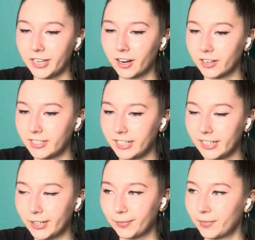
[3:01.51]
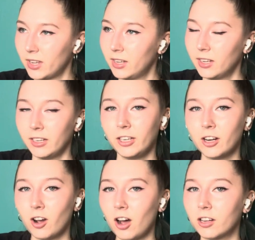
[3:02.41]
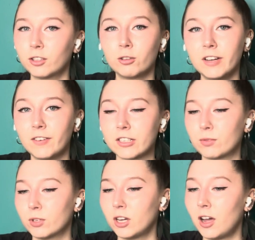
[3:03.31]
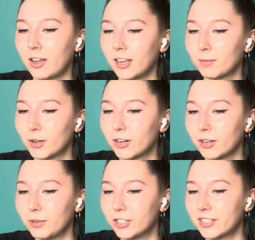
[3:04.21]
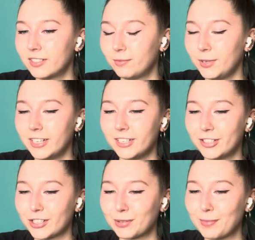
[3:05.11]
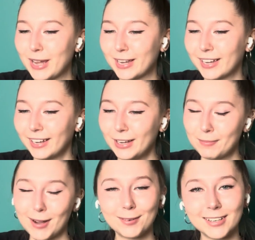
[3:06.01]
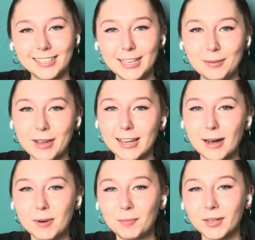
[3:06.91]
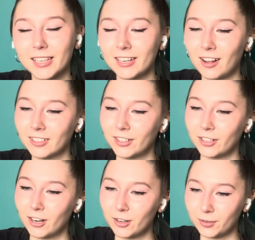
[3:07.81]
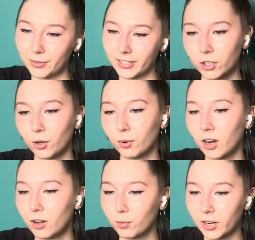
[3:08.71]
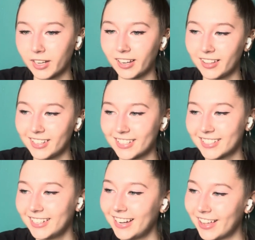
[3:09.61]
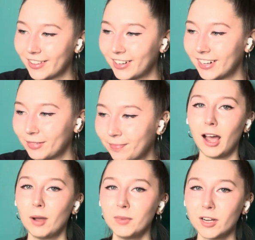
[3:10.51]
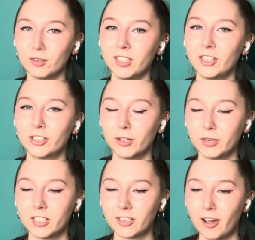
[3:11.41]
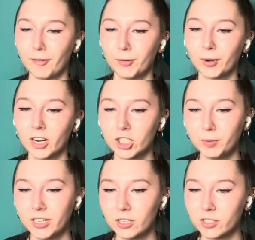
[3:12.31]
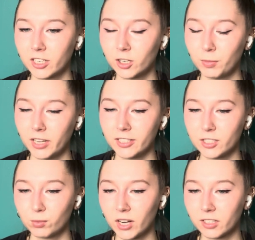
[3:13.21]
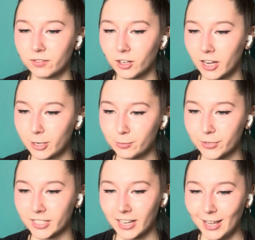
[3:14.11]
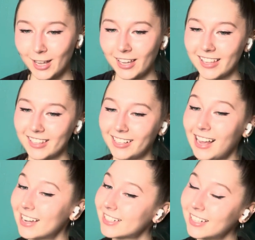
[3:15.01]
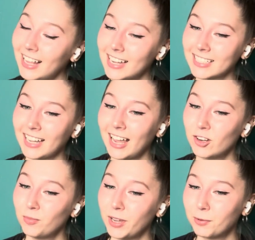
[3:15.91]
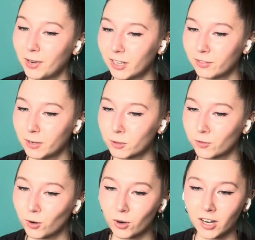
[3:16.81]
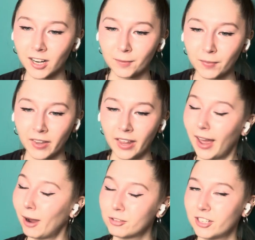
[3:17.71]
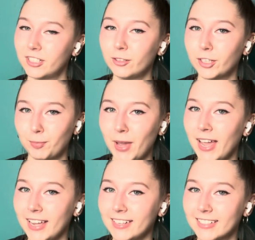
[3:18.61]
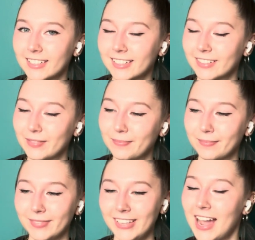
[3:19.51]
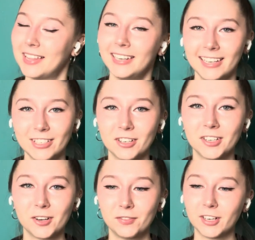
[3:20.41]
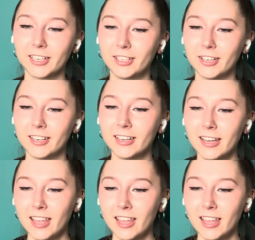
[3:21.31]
ERD, all 3 of us were talking about it. We didn't just make my one teammate come up with it all on their own. So we're all working on this together. I'm not really sure what software I should be using to make these wireframes. In the last class I had to make wireframes for, I was just using Paint. Yeah, they didn't turn out very good.